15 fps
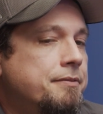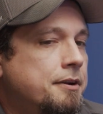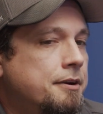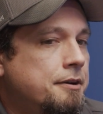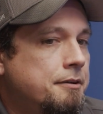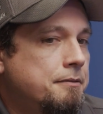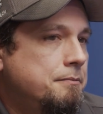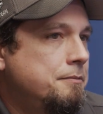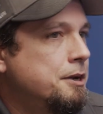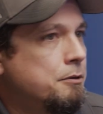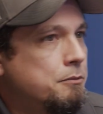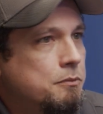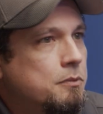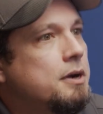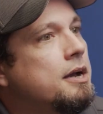they're,
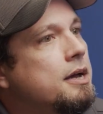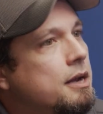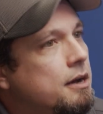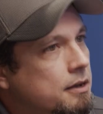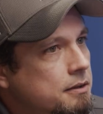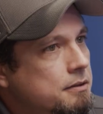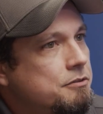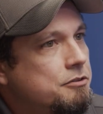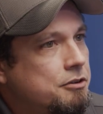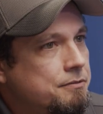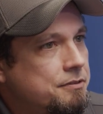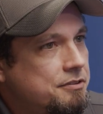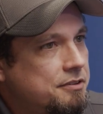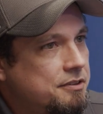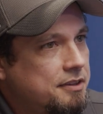what kind of
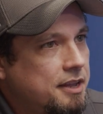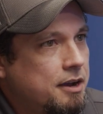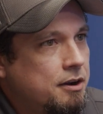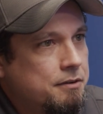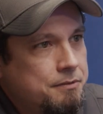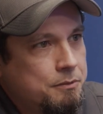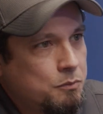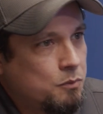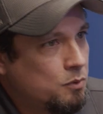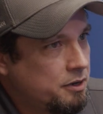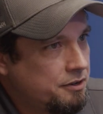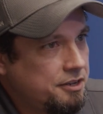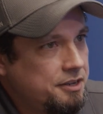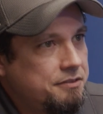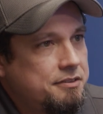services they offer,
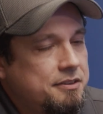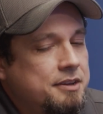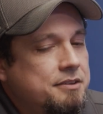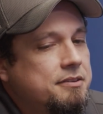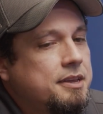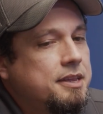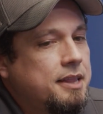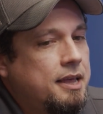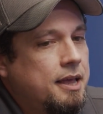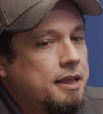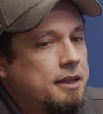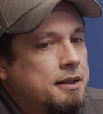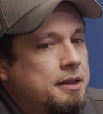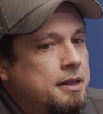warranties, things like that.